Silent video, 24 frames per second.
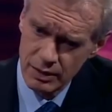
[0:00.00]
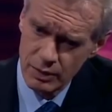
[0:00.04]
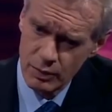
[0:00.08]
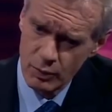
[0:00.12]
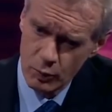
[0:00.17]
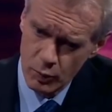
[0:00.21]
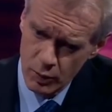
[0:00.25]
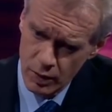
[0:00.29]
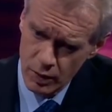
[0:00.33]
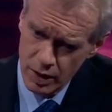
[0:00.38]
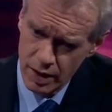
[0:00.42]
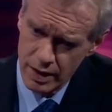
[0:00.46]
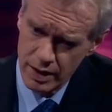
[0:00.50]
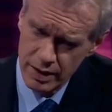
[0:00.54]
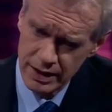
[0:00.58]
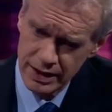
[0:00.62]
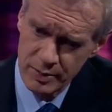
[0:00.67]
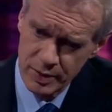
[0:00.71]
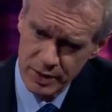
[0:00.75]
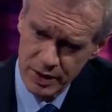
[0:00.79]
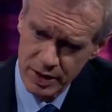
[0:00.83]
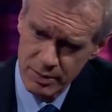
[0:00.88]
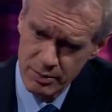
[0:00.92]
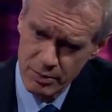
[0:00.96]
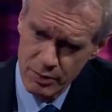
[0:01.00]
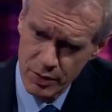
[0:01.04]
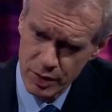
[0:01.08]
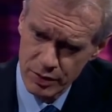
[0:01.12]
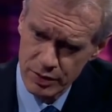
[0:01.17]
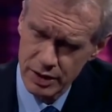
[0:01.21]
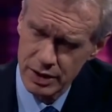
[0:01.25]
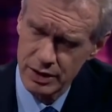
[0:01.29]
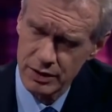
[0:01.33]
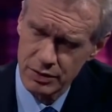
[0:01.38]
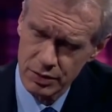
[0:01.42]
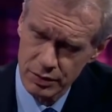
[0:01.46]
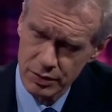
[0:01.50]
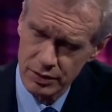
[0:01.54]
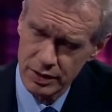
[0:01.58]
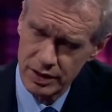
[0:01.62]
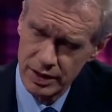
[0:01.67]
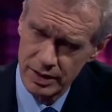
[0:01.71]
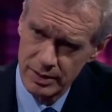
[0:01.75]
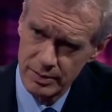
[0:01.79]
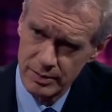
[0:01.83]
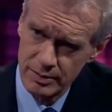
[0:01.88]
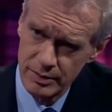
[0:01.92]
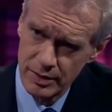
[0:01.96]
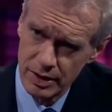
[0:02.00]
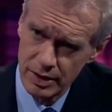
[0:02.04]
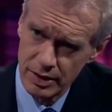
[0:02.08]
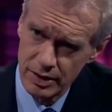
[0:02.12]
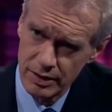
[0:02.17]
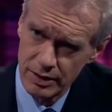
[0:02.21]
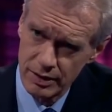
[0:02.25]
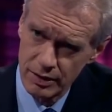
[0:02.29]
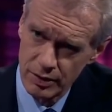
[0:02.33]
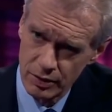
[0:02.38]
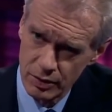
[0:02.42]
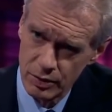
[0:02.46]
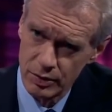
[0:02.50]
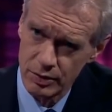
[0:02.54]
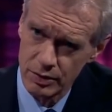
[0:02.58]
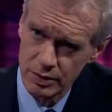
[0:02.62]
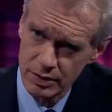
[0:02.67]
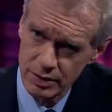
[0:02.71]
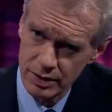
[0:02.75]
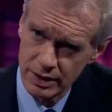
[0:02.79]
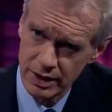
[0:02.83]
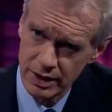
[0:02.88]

want to put a moratorium on all